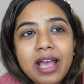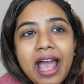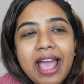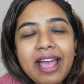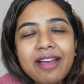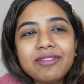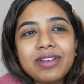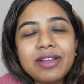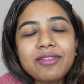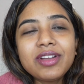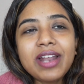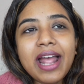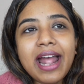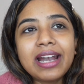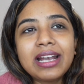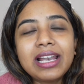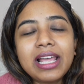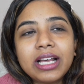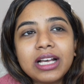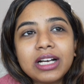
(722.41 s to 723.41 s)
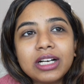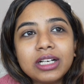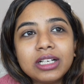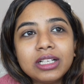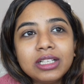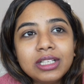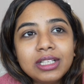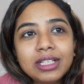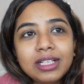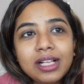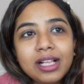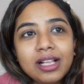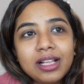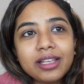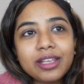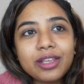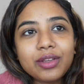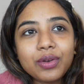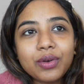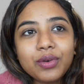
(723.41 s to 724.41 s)
I have never had like a,
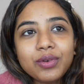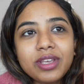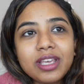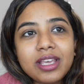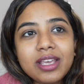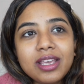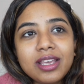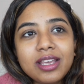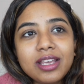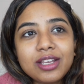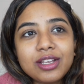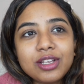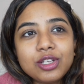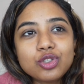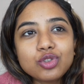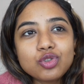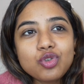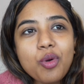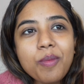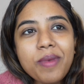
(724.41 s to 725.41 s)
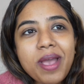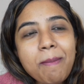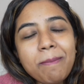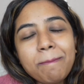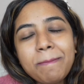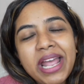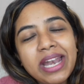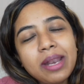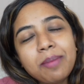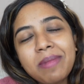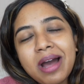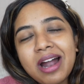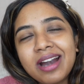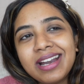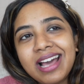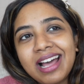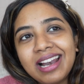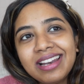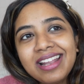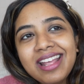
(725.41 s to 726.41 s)
you know, ki isko maine maar
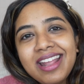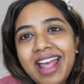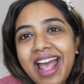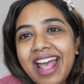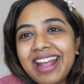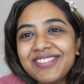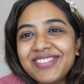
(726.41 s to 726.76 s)
dalna hai.